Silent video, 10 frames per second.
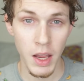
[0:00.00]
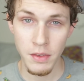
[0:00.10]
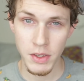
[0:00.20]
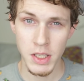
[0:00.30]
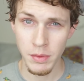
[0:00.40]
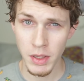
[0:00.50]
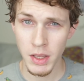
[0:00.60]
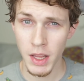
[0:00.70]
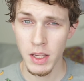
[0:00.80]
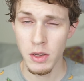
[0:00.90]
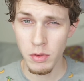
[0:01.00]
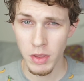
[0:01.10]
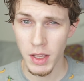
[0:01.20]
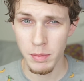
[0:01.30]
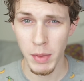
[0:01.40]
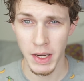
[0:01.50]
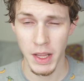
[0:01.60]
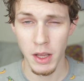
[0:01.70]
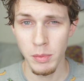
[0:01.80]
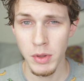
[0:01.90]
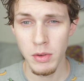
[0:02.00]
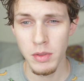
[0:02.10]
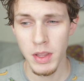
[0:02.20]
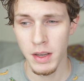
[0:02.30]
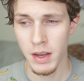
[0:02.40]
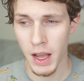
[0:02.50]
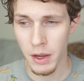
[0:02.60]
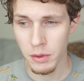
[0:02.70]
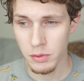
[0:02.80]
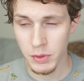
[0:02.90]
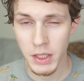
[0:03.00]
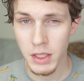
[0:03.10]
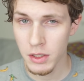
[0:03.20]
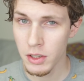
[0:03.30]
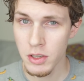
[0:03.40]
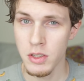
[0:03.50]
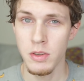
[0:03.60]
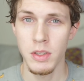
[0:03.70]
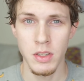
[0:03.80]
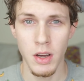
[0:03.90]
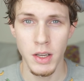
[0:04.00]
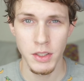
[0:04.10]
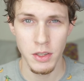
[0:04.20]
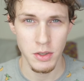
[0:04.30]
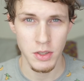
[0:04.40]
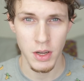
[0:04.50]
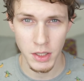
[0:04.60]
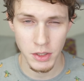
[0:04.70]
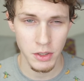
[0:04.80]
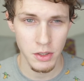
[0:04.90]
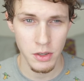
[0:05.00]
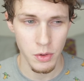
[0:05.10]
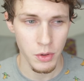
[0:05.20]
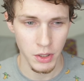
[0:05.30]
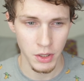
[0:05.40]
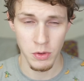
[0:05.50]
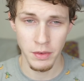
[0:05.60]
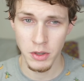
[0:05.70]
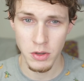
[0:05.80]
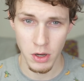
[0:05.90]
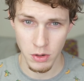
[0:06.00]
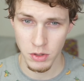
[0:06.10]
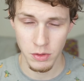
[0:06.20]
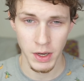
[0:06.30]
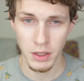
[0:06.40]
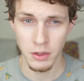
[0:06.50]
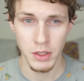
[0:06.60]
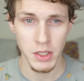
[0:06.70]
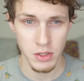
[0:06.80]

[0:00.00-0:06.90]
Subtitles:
And if it's something that you think might help you, then I would really encourage you to talk to your doctor or whoever you go to regularly.